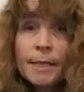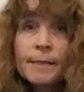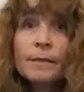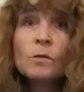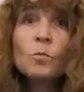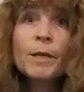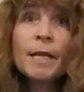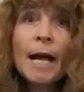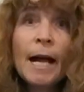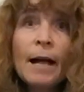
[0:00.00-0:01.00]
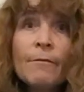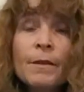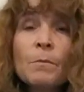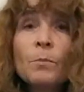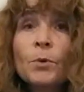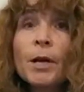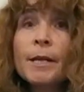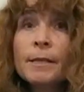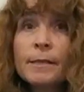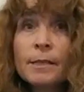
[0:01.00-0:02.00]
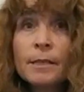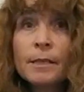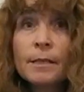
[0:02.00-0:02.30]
since we have embraced